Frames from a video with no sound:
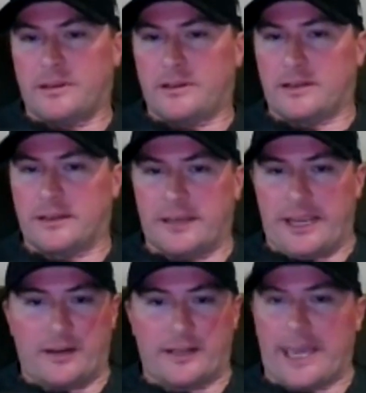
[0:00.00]
Uh,
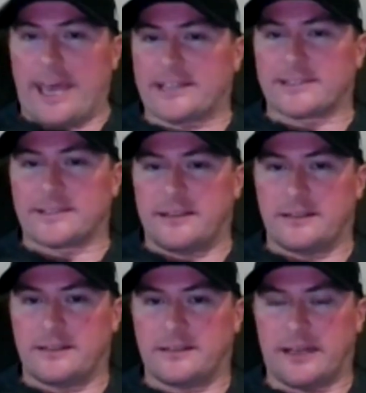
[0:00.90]
Eric asked,
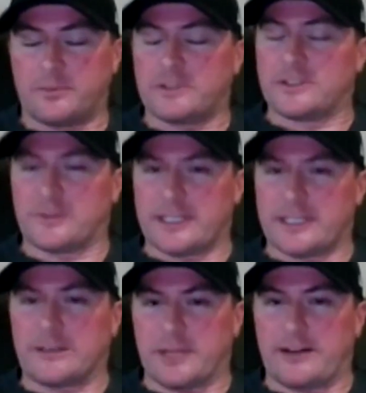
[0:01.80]
I'm pretty sure it was
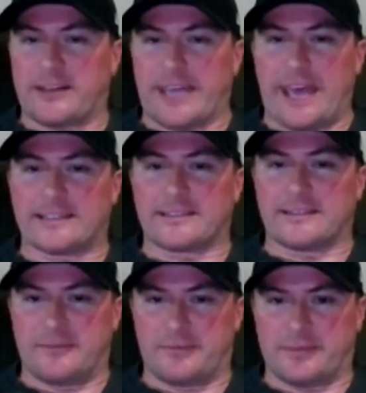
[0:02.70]
Eric, but Eric
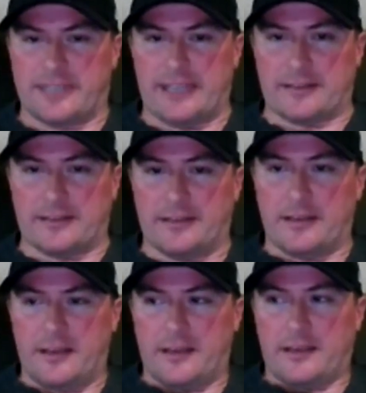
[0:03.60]
asked Dayton,
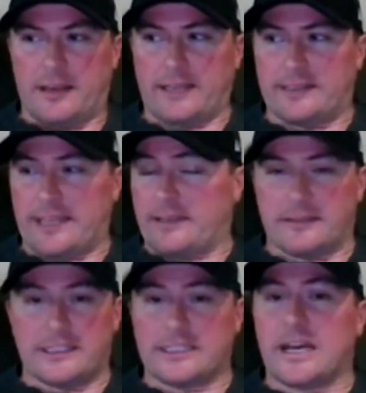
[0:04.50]
and
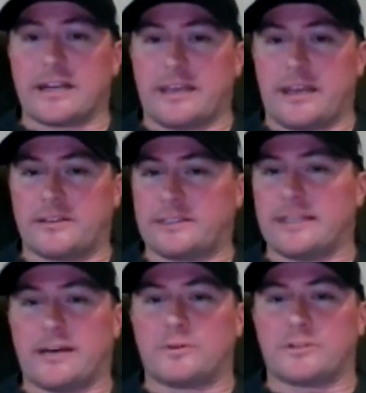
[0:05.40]
Dayton did not care, did
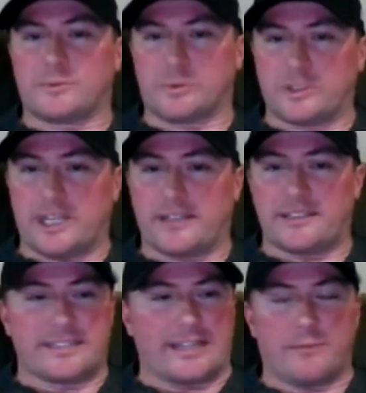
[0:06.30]
not want the rule changed.
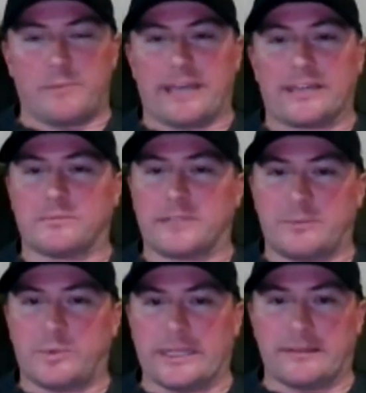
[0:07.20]
He said, "I'll back up and
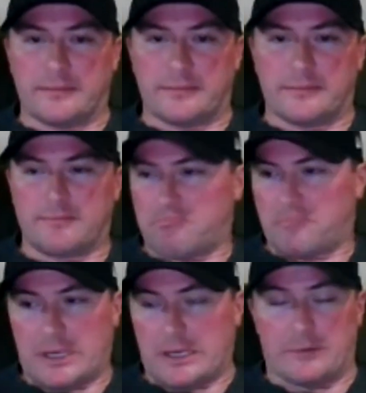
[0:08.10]
keep winning."
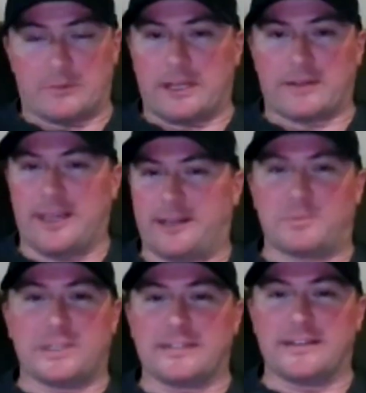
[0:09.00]
I don't doubt that a
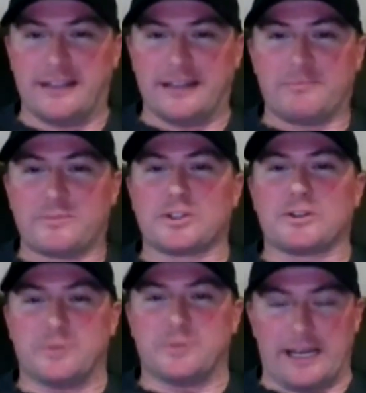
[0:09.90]
bit. Sure,
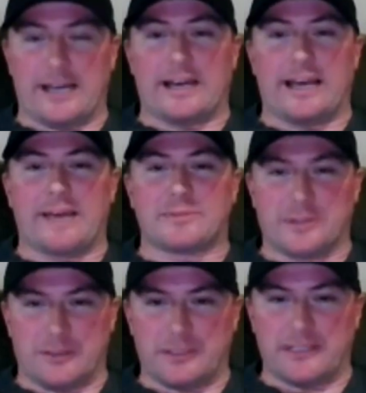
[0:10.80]
he would. I, I
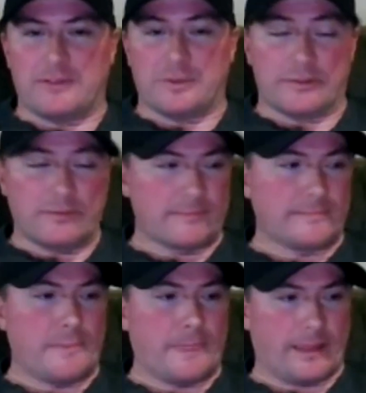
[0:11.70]
absolutely believe he would have.
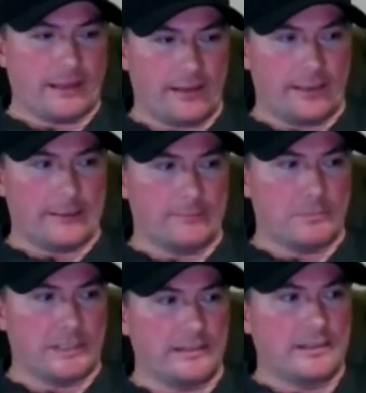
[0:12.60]
And uh,
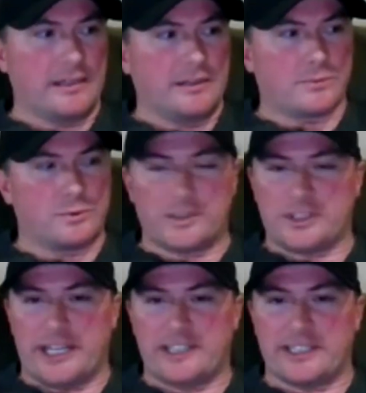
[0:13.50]
but rule was
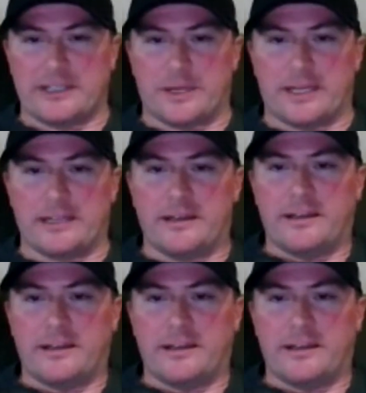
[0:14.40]
changed anyway.